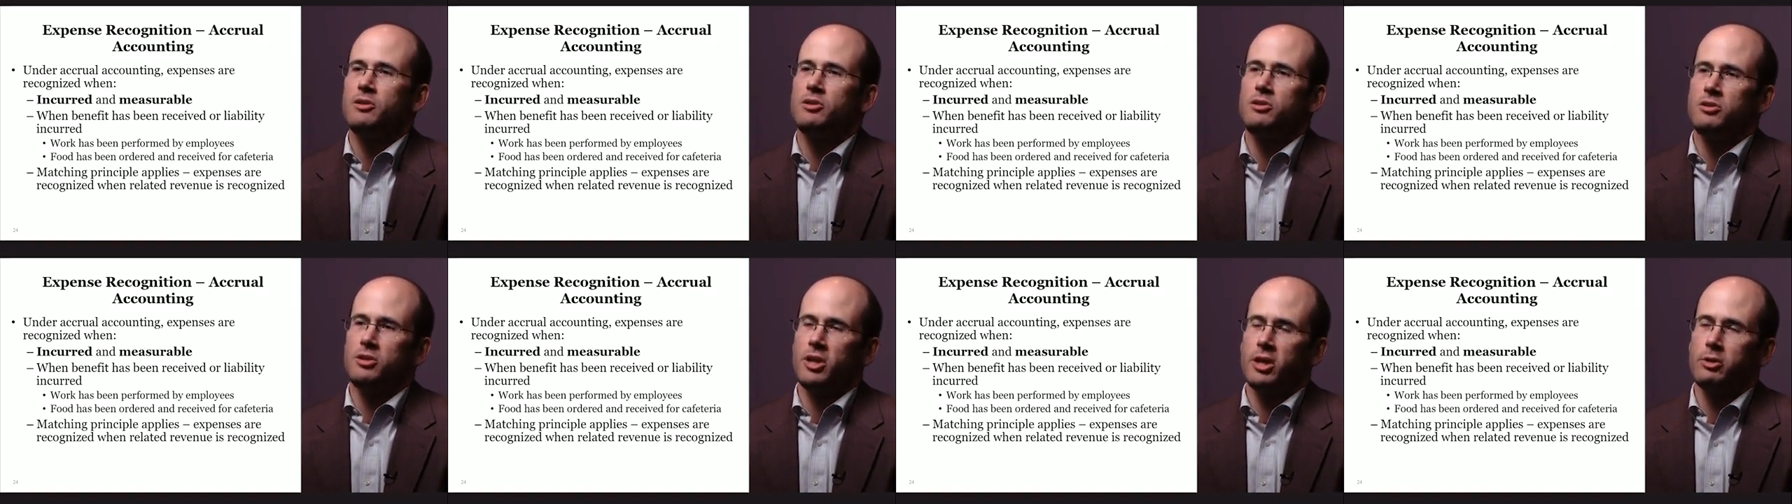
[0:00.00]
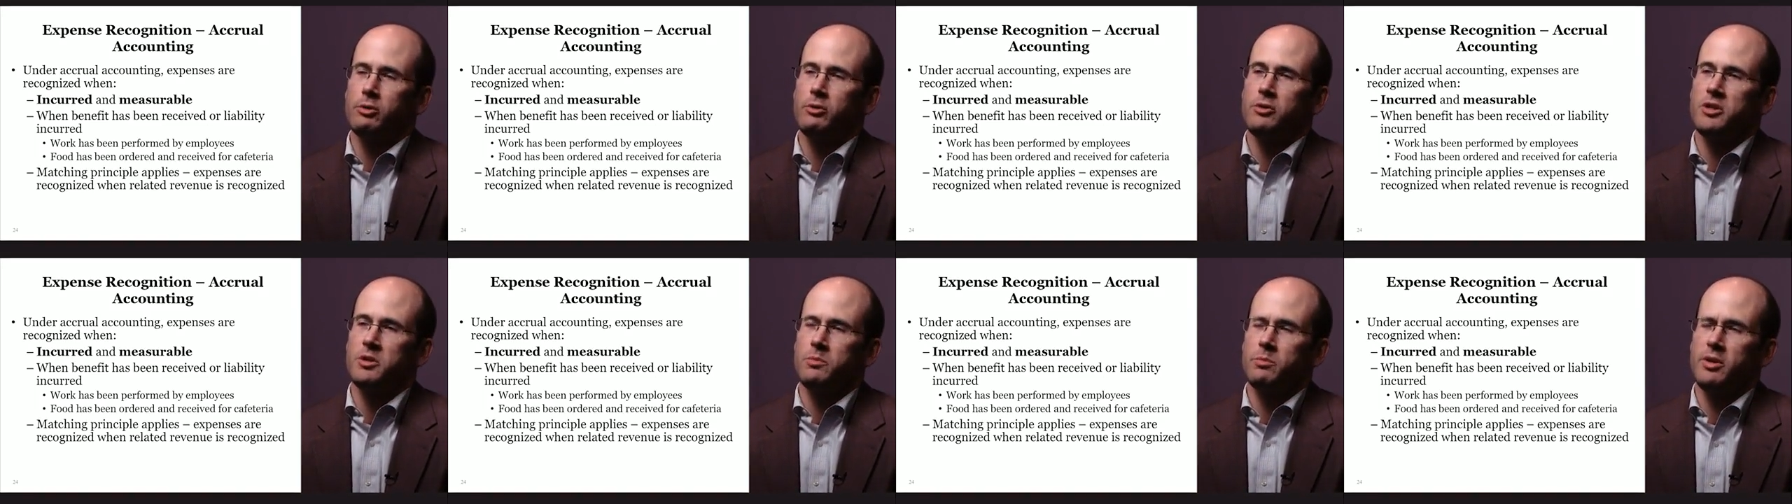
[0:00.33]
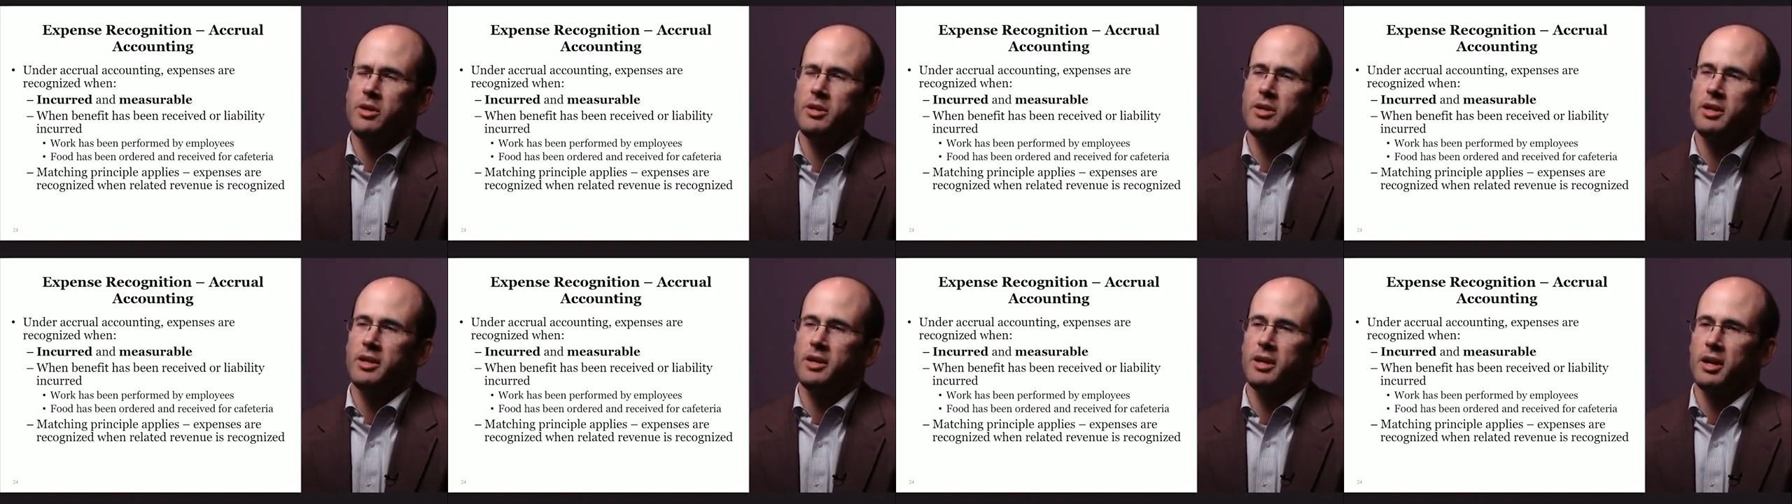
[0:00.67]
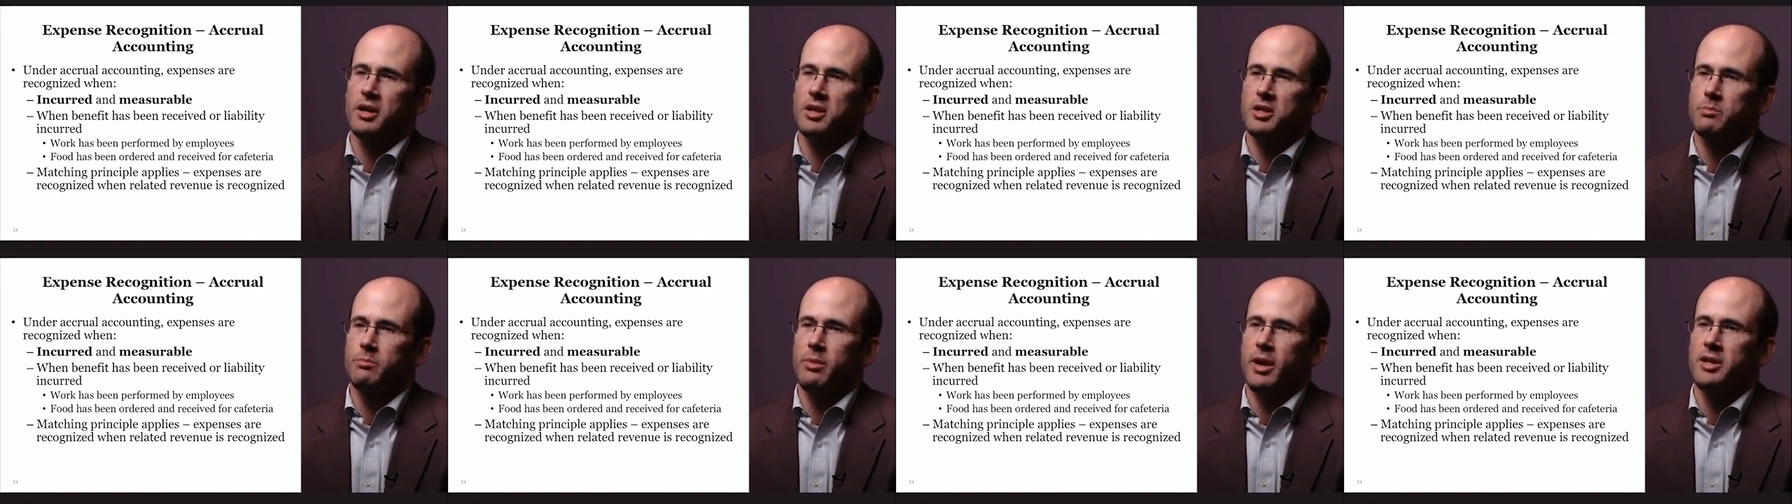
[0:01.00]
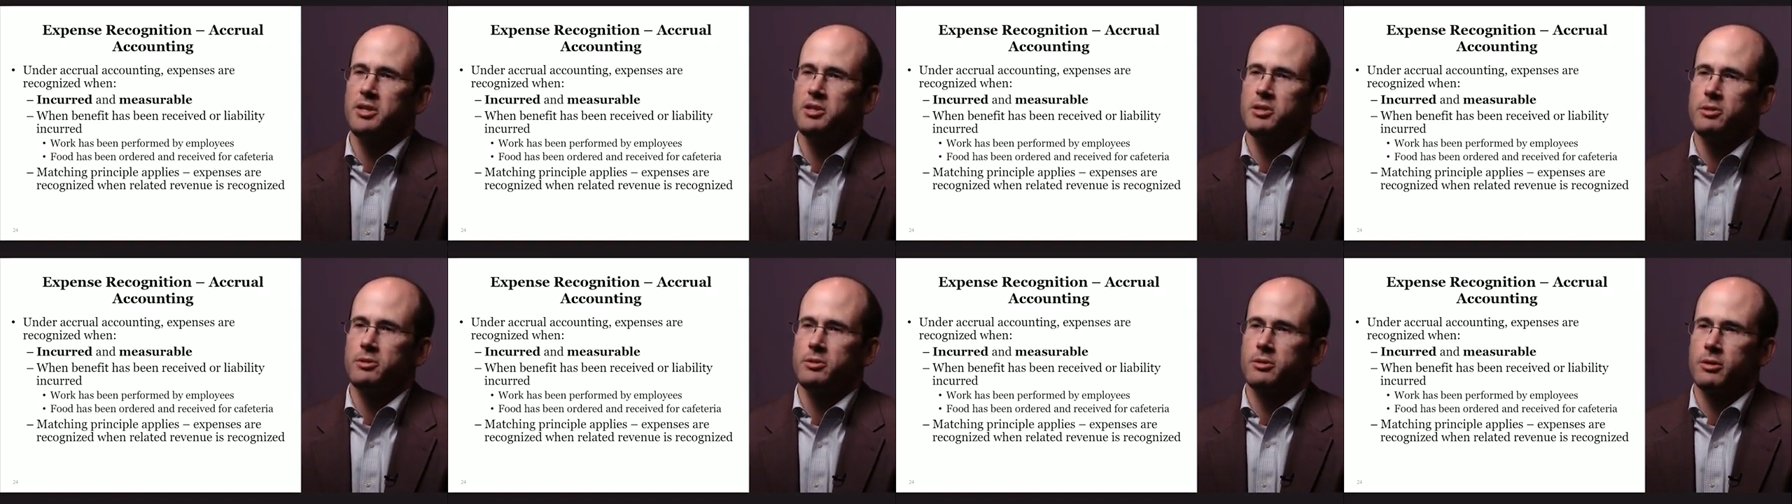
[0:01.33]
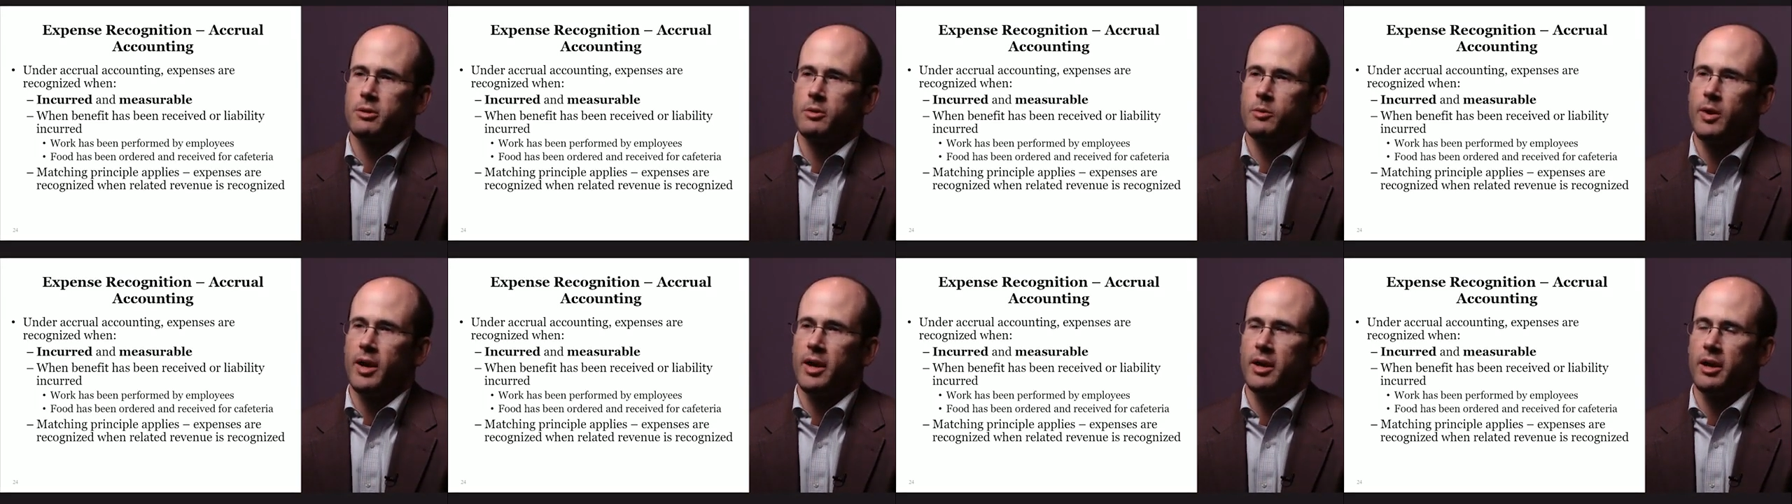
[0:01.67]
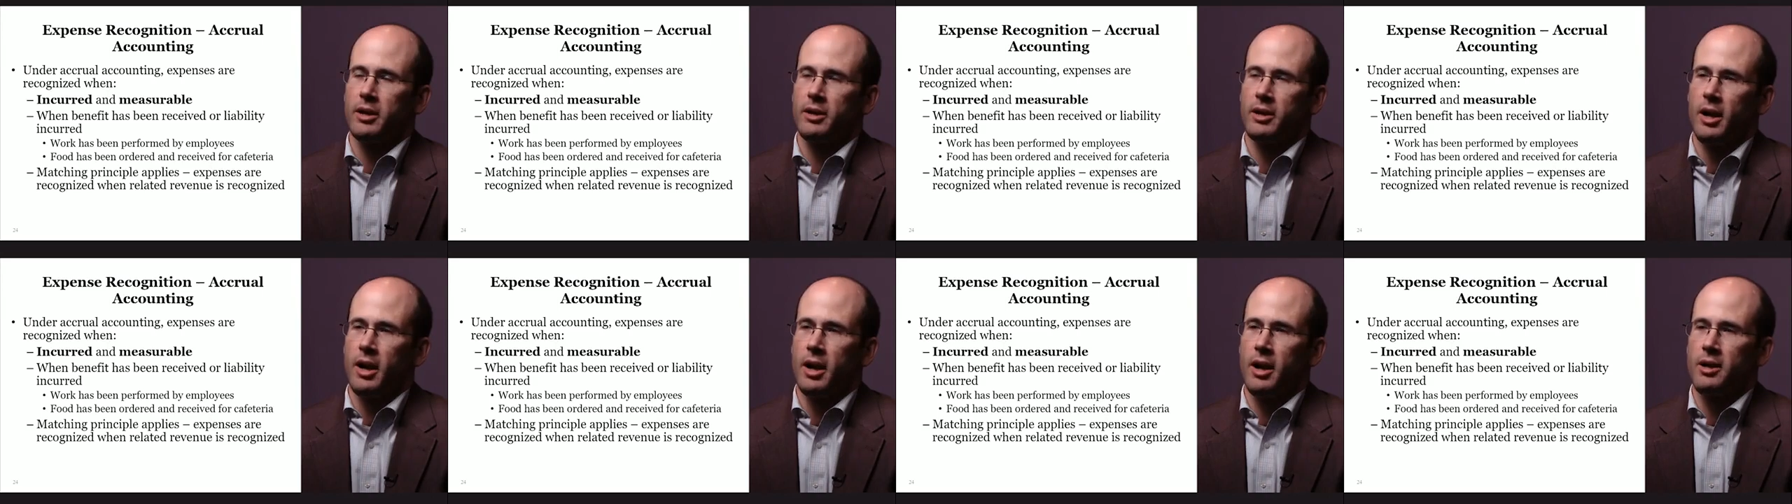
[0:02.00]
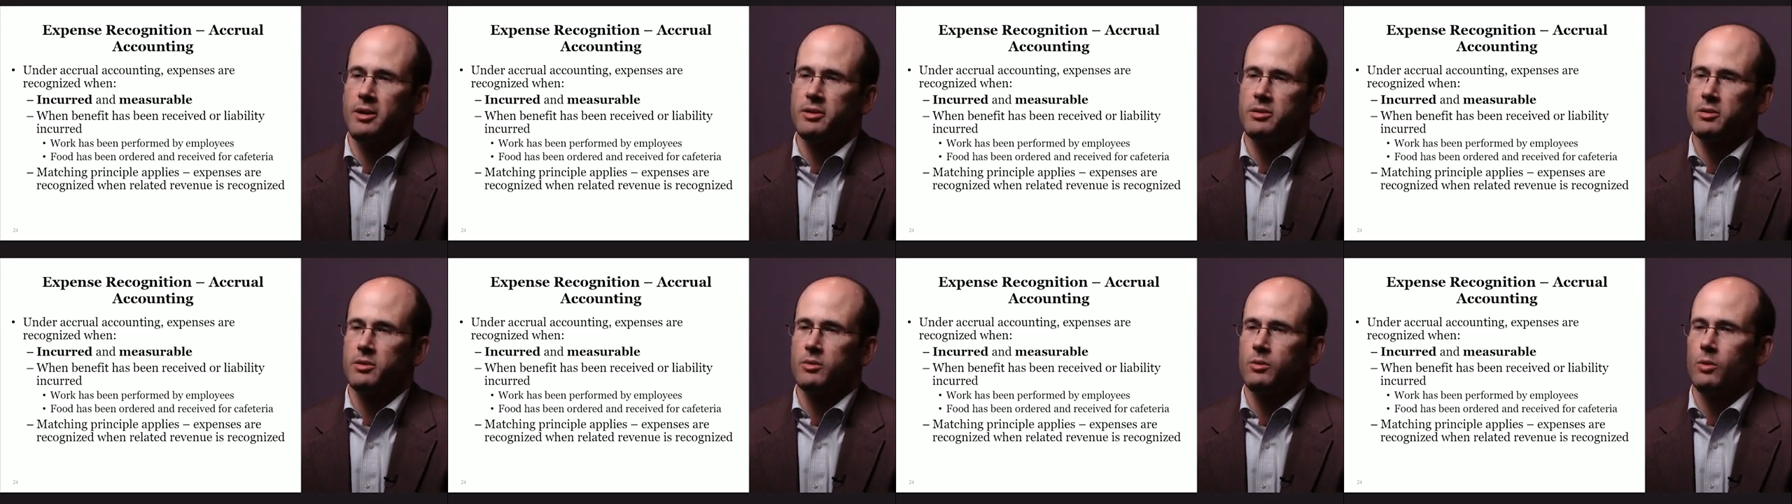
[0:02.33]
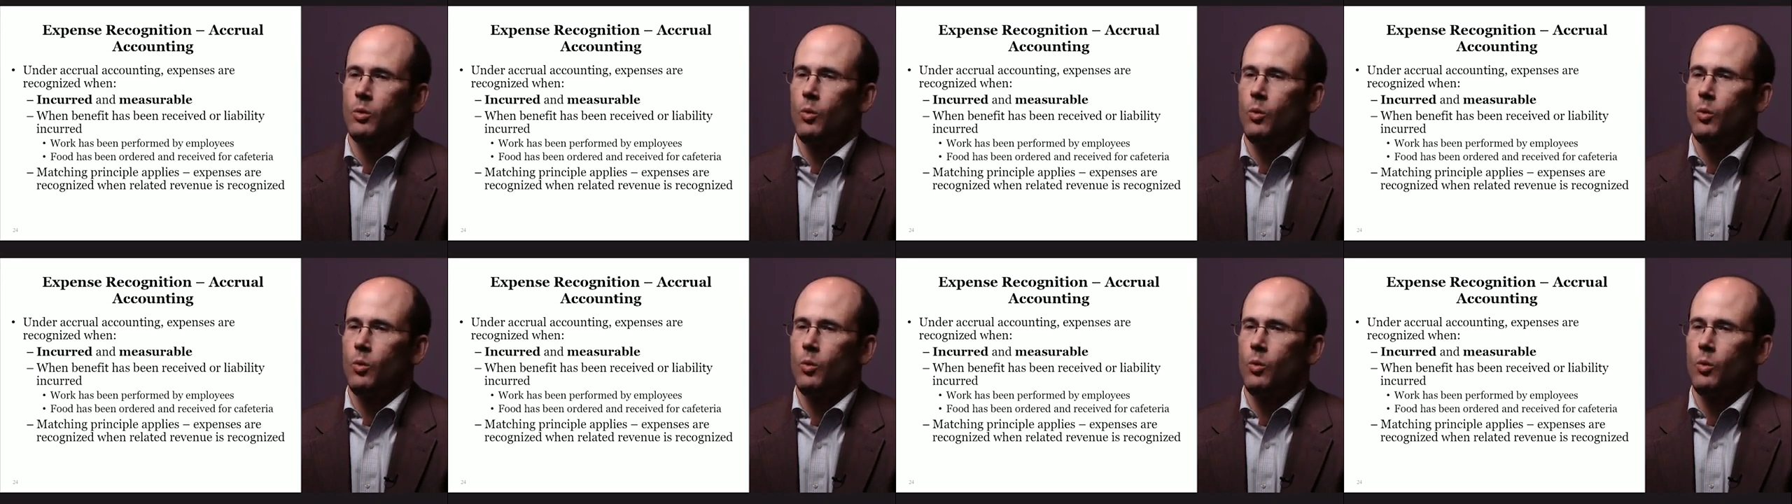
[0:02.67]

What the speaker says: Generally speaking, expenses are recognized